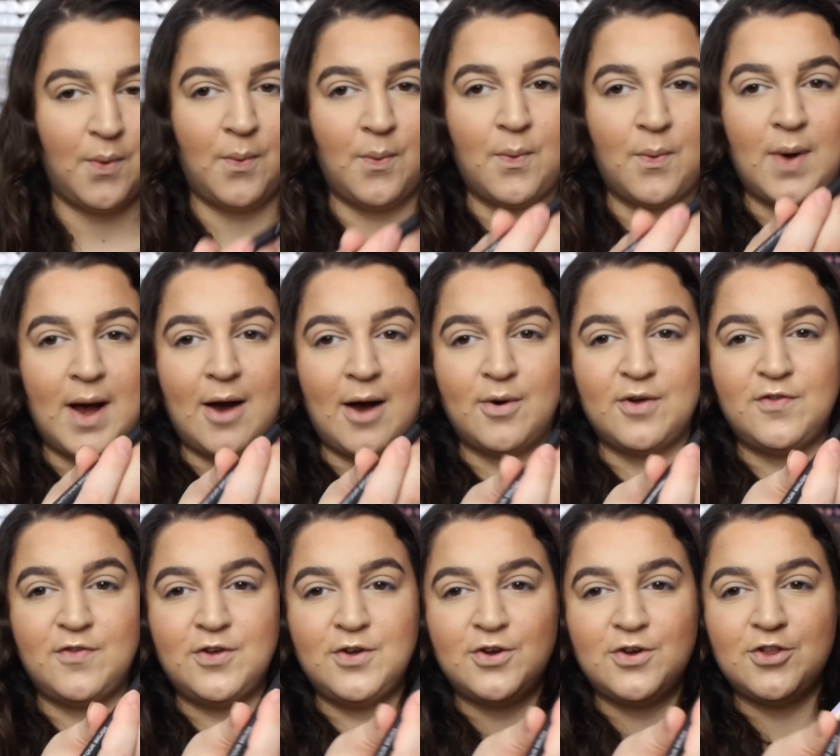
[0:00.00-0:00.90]
Wow,
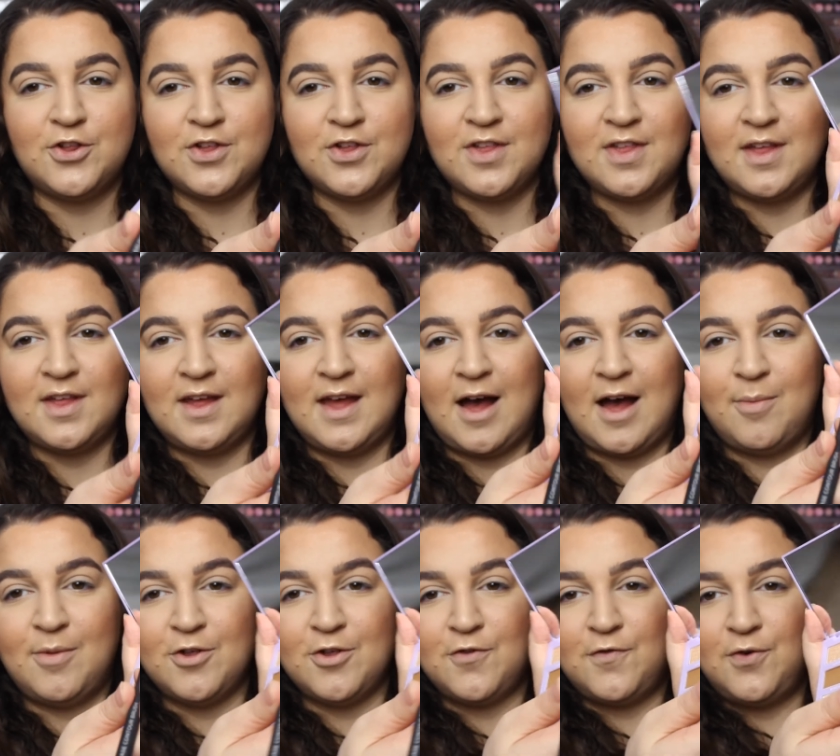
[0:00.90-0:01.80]
if you could just see how
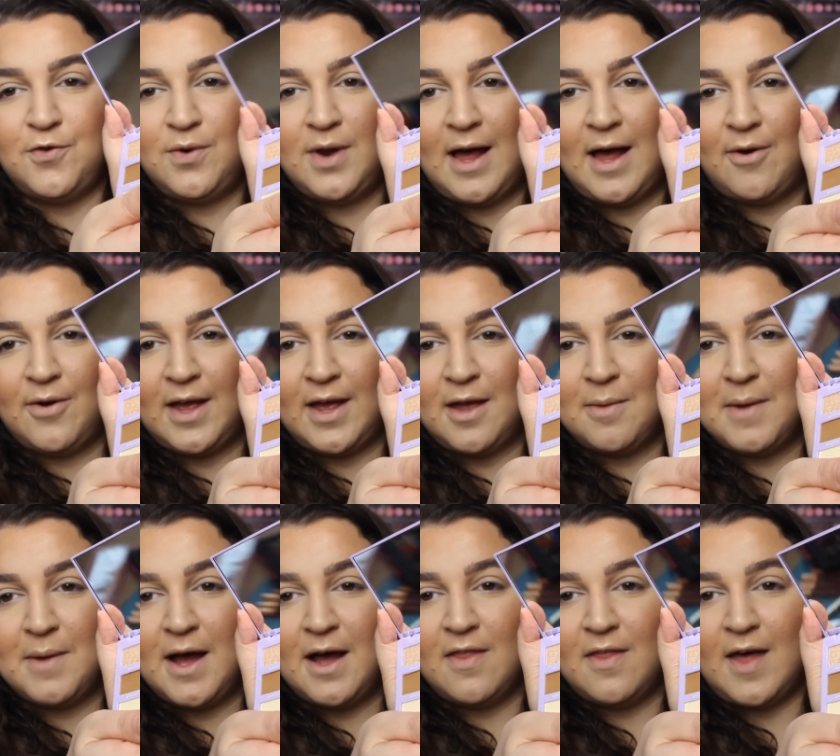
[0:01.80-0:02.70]
much fallout came
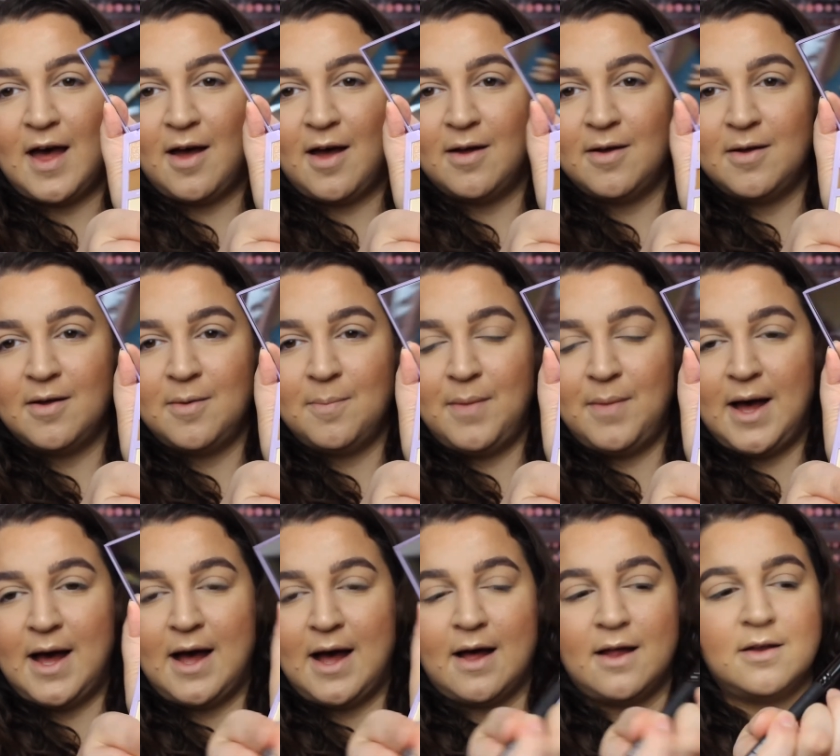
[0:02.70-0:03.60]
out of that
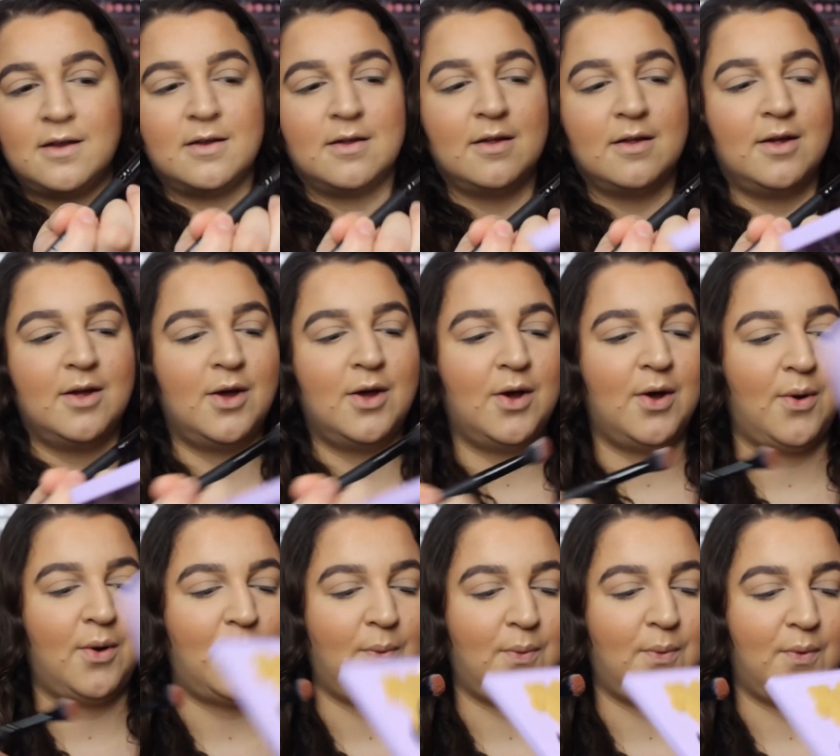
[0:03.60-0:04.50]
pan.
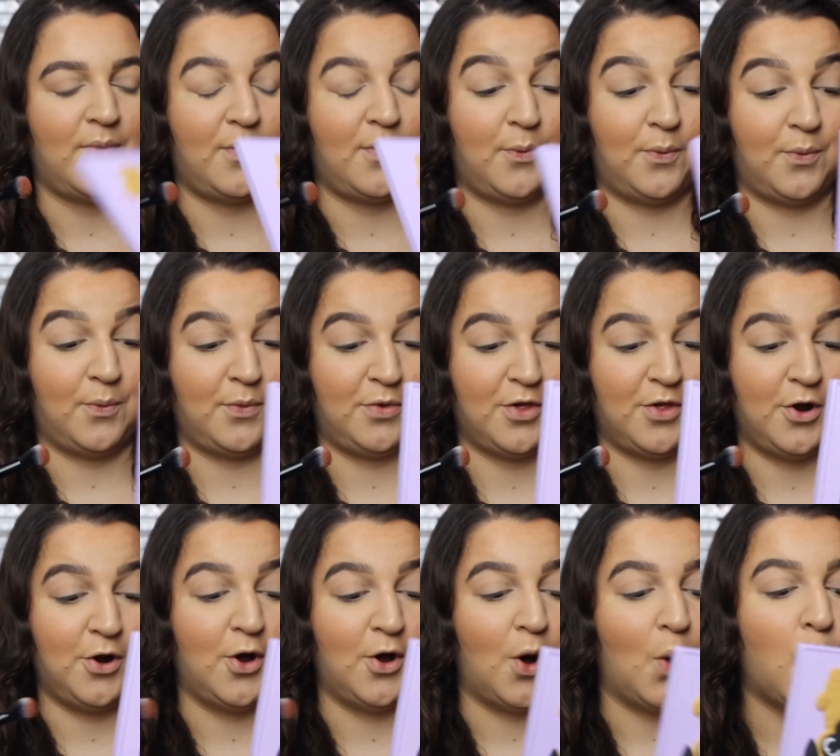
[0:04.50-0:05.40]
It was a
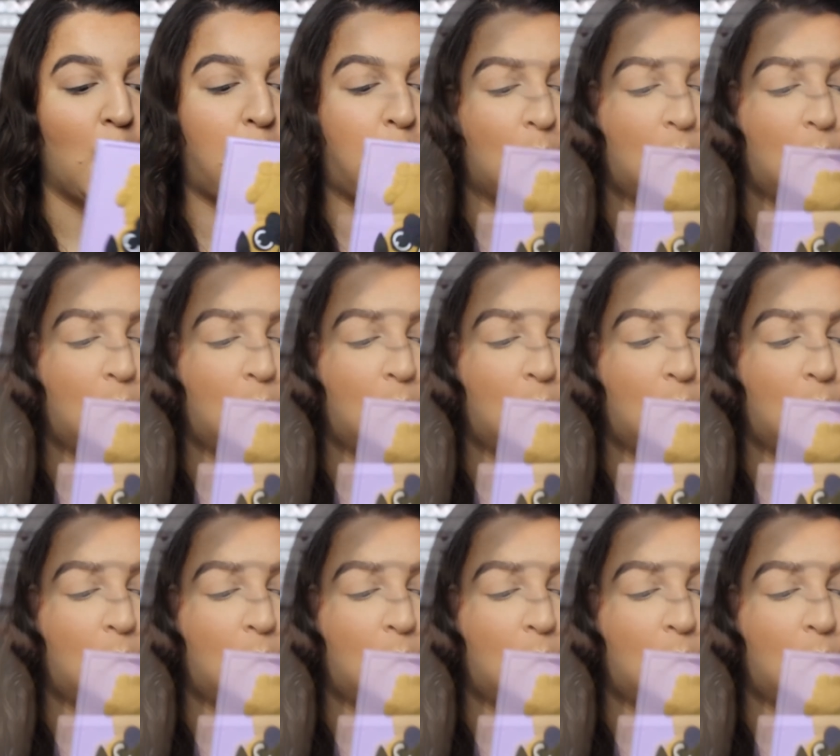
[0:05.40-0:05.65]
lot.